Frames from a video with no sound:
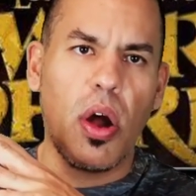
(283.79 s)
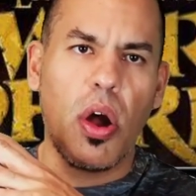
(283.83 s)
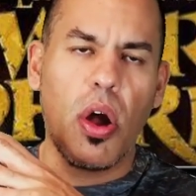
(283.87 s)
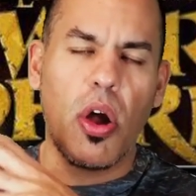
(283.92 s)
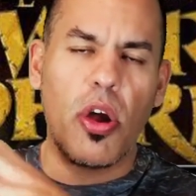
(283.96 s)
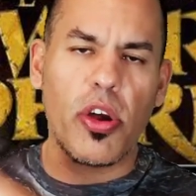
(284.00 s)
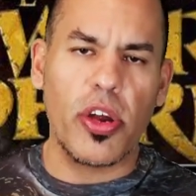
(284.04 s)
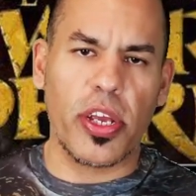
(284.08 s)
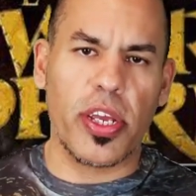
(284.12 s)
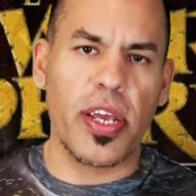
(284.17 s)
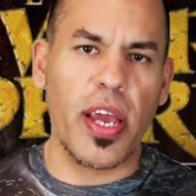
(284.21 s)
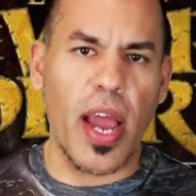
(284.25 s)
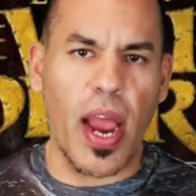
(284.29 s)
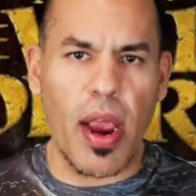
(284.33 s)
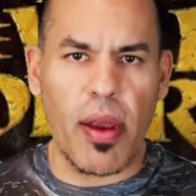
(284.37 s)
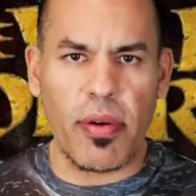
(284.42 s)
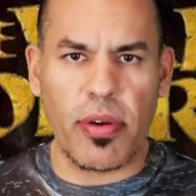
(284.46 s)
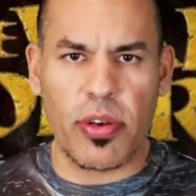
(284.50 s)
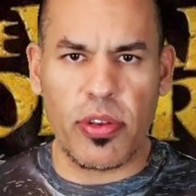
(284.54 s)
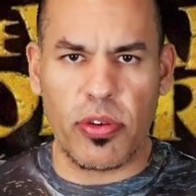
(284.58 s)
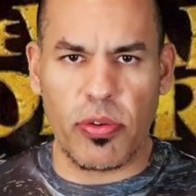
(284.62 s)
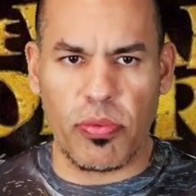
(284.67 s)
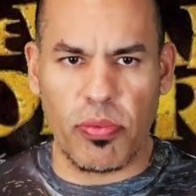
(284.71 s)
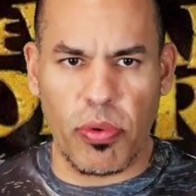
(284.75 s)
her
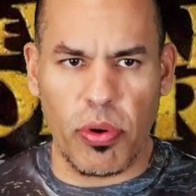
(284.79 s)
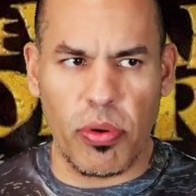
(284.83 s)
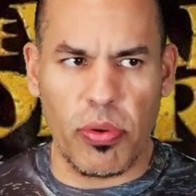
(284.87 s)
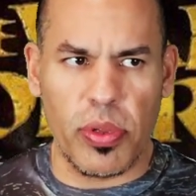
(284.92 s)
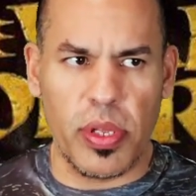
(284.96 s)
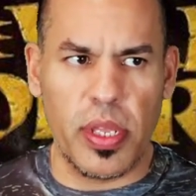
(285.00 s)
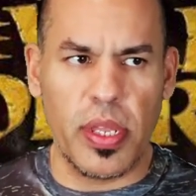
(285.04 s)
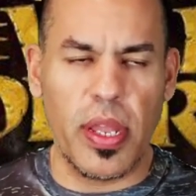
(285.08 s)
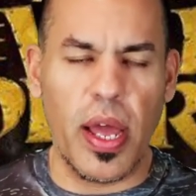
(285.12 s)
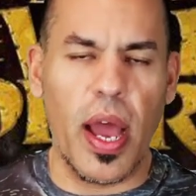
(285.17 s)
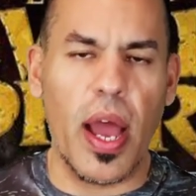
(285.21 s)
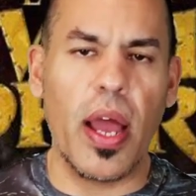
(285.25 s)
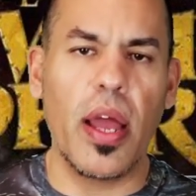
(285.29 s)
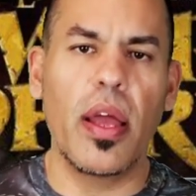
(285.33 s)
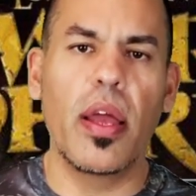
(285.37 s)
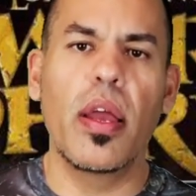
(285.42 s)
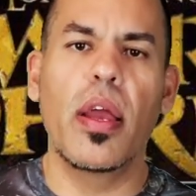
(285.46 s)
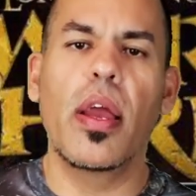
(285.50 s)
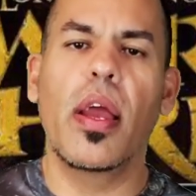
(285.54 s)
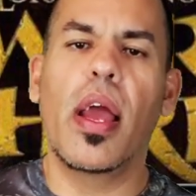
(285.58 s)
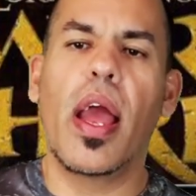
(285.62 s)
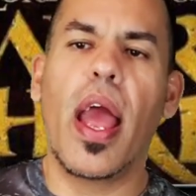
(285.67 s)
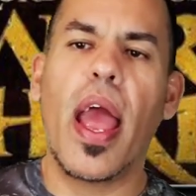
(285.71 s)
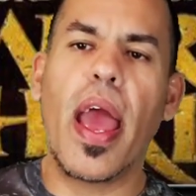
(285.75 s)
character role in that.
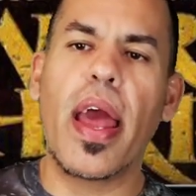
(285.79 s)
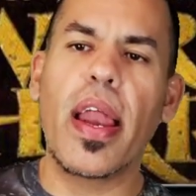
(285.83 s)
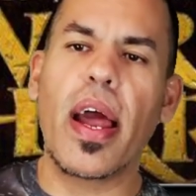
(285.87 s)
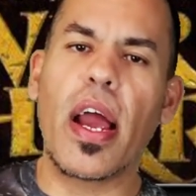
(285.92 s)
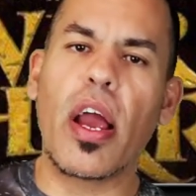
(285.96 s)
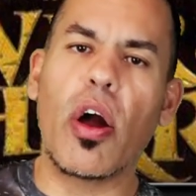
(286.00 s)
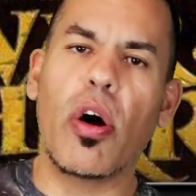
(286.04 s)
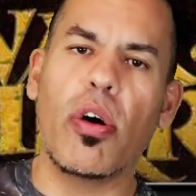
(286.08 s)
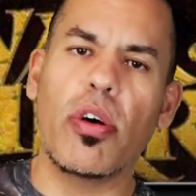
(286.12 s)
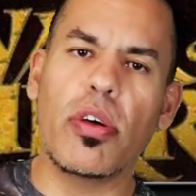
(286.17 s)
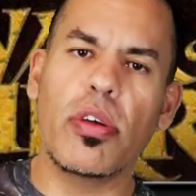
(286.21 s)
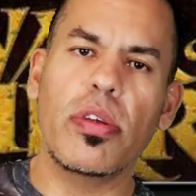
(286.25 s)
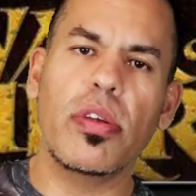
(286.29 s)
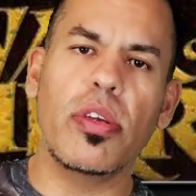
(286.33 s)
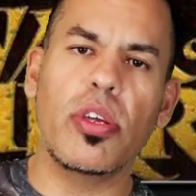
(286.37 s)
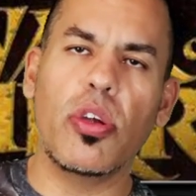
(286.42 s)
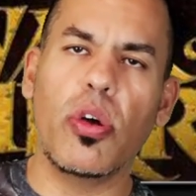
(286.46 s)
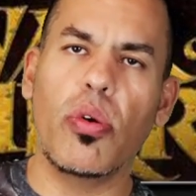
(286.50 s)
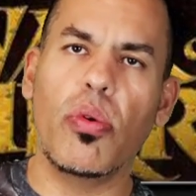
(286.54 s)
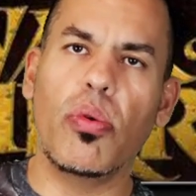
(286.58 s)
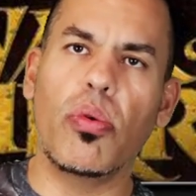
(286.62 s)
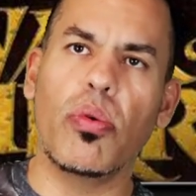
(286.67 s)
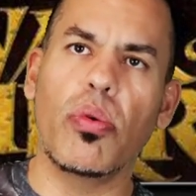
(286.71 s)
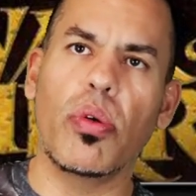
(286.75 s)
And I
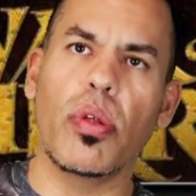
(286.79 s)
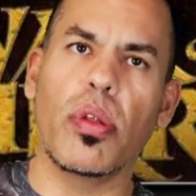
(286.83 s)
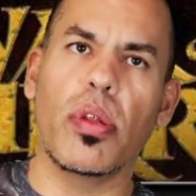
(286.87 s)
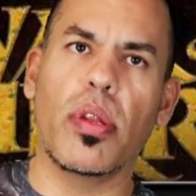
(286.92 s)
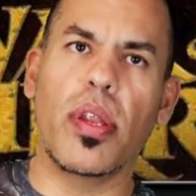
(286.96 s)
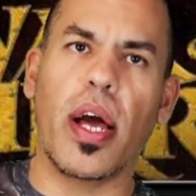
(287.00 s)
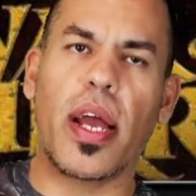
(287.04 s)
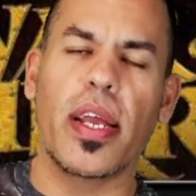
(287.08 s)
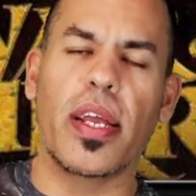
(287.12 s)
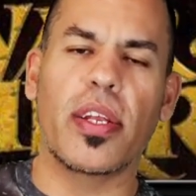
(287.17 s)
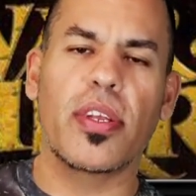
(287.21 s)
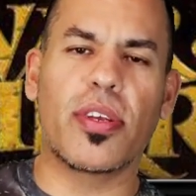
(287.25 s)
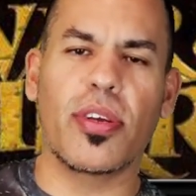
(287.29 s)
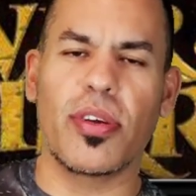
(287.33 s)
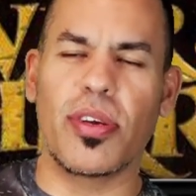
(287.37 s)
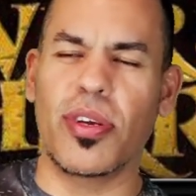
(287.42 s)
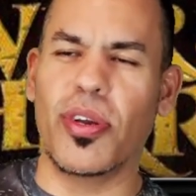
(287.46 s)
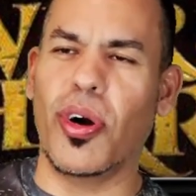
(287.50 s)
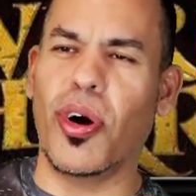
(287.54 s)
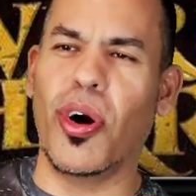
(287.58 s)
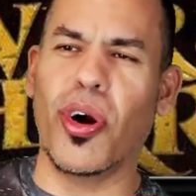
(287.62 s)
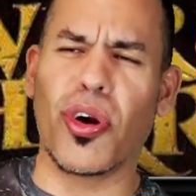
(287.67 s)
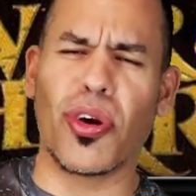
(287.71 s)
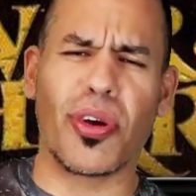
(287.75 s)
also liked
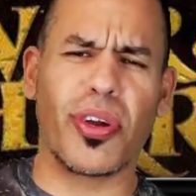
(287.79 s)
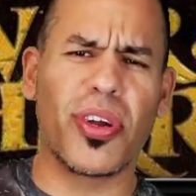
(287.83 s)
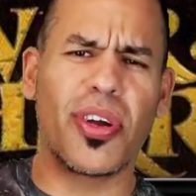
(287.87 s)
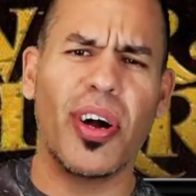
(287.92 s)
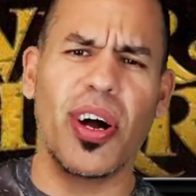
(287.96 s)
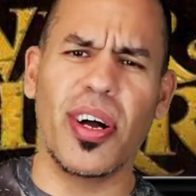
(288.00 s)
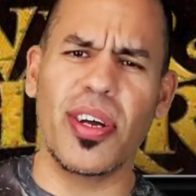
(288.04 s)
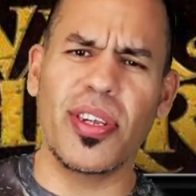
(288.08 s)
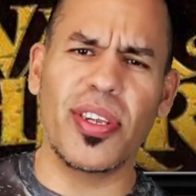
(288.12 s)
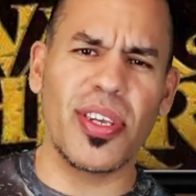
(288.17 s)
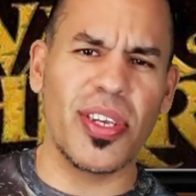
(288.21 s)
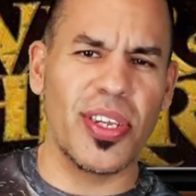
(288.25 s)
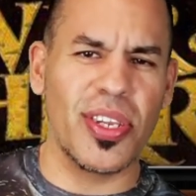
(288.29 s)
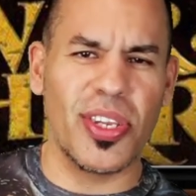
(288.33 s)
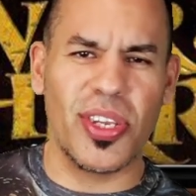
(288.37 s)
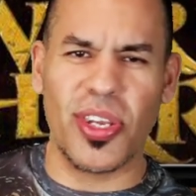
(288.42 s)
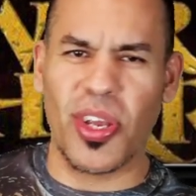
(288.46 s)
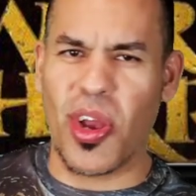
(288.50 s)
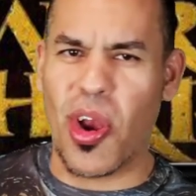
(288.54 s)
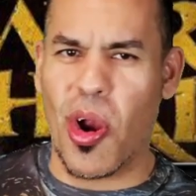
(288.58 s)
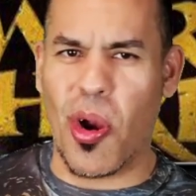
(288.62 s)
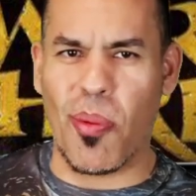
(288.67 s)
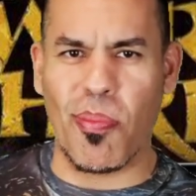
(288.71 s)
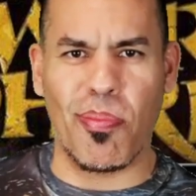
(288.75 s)
her, her cousins
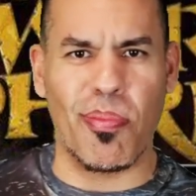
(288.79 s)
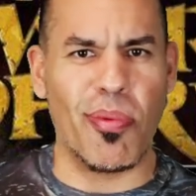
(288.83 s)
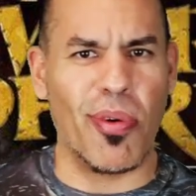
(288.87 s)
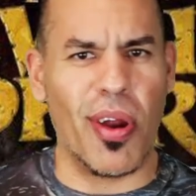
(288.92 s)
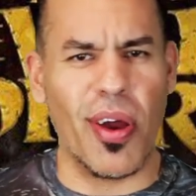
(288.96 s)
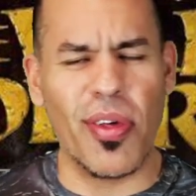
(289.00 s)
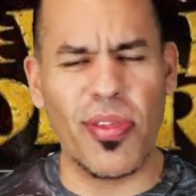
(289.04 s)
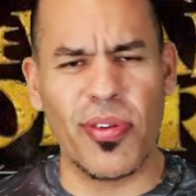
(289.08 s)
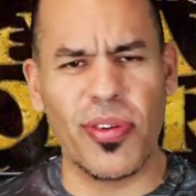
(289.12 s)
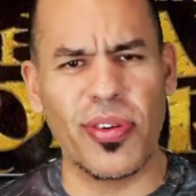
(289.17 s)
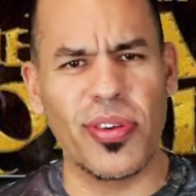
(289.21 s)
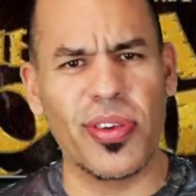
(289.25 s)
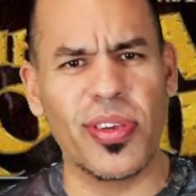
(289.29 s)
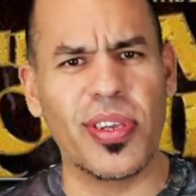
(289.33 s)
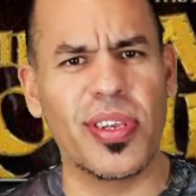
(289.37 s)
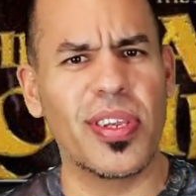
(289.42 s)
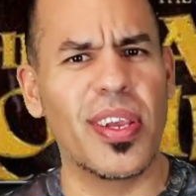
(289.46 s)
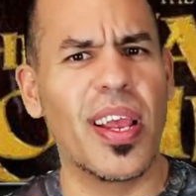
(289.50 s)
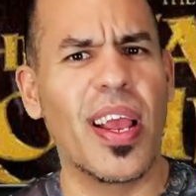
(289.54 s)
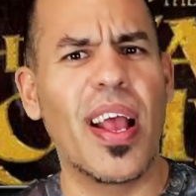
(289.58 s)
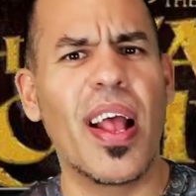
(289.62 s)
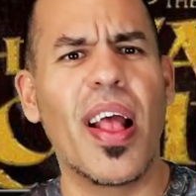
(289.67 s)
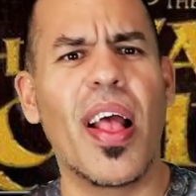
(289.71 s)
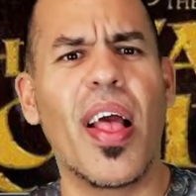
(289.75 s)
and her
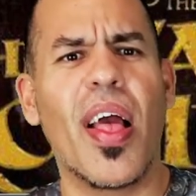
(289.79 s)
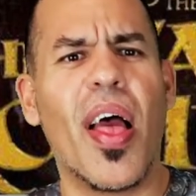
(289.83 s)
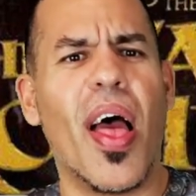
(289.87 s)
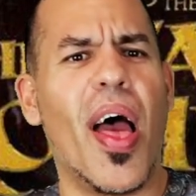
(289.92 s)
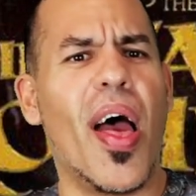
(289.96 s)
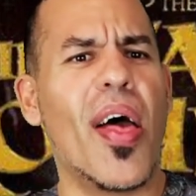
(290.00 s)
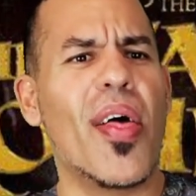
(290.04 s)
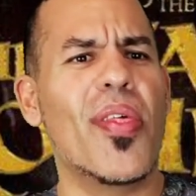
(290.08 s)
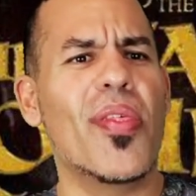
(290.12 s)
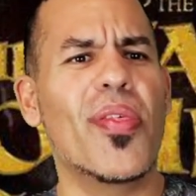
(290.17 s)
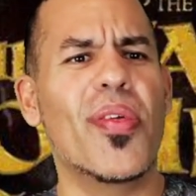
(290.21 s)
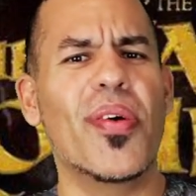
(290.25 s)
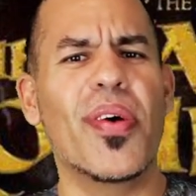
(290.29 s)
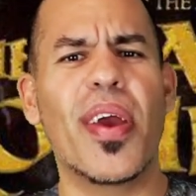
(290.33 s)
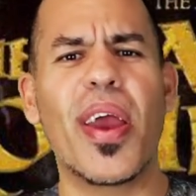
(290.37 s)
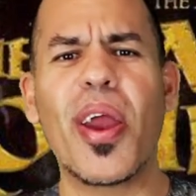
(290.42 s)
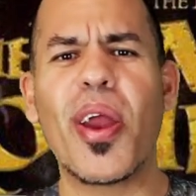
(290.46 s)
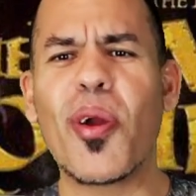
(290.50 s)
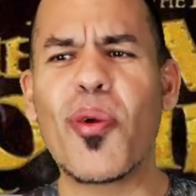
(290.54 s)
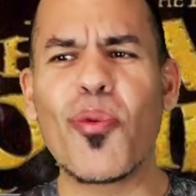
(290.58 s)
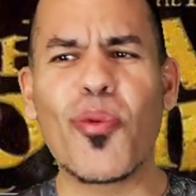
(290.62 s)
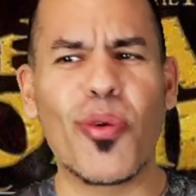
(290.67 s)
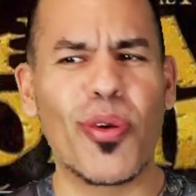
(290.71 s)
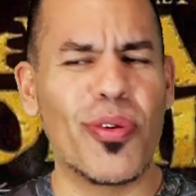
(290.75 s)
brothers.
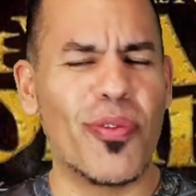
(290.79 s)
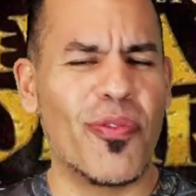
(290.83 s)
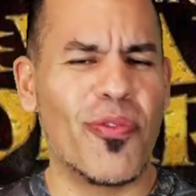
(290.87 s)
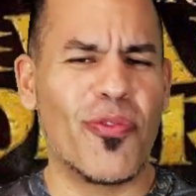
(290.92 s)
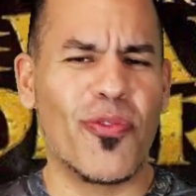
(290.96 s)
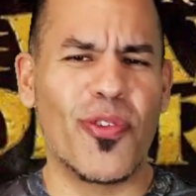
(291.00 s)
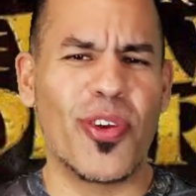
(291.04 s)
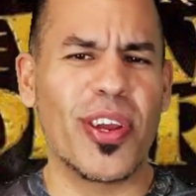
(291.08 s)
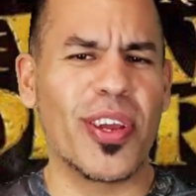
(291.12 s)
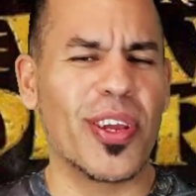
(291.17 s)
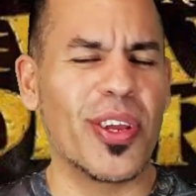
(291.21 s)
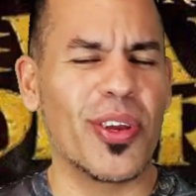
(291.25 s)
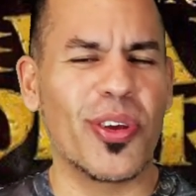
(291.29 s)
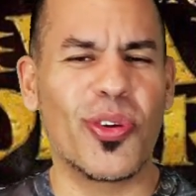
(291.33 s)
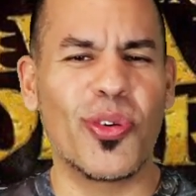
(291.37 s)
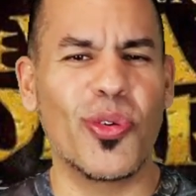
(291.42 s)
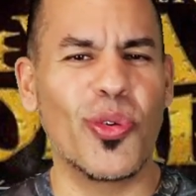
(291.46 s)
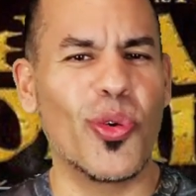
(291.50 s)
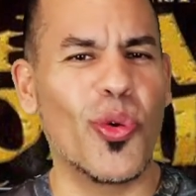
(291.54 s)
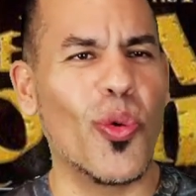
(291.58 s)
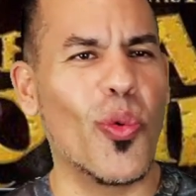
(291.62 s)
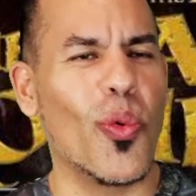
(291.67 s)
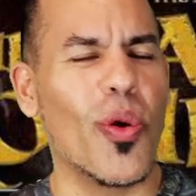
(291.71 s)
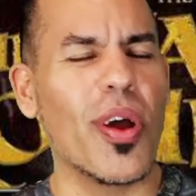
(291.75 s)
They were freaking
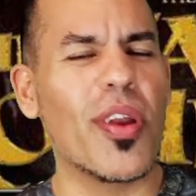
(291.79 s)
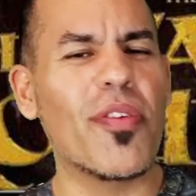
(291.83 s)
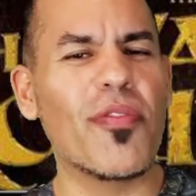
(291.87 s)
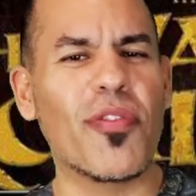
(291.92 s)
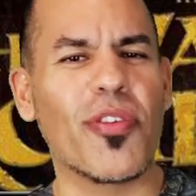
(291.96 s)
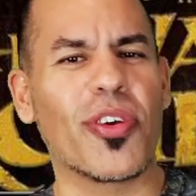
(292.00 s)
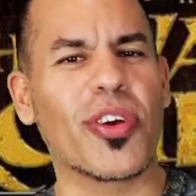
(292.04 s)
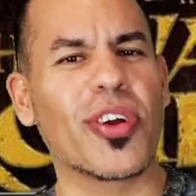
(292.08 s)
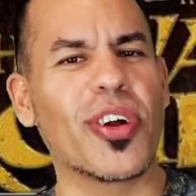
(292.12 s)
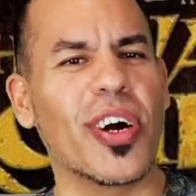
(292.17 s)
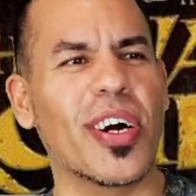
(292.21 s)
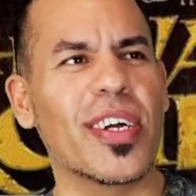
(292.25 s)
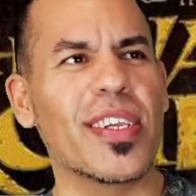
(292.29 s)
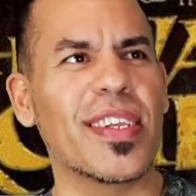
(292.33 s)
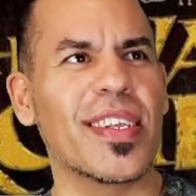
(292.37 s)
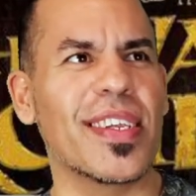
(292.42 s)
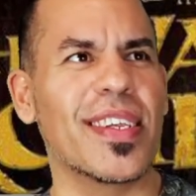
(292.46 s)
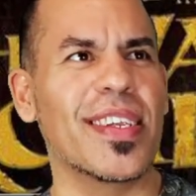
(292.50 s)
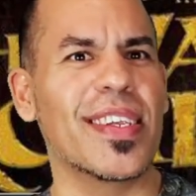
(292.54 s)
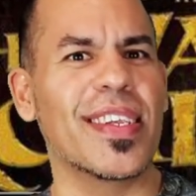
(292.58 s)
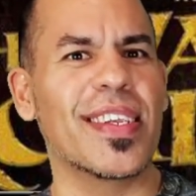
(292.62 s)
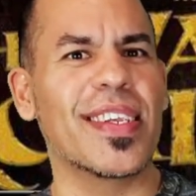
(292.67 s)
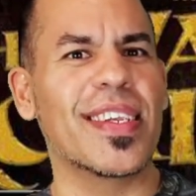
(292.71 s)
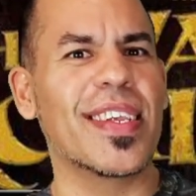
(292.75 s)
cool. One of her
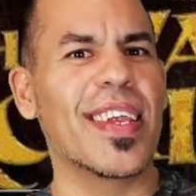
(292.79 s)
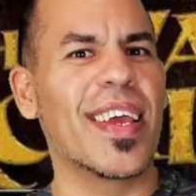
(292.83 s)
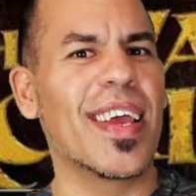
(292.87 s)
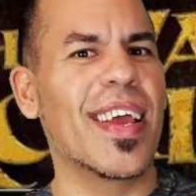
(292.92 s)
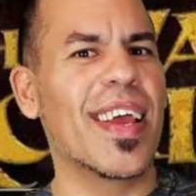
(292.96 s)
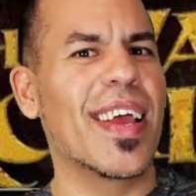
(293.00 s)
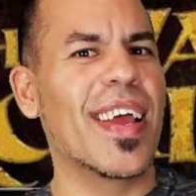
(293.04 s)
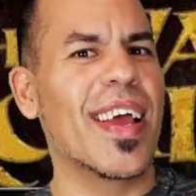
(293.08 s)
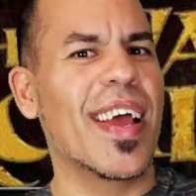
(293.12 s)
cousins,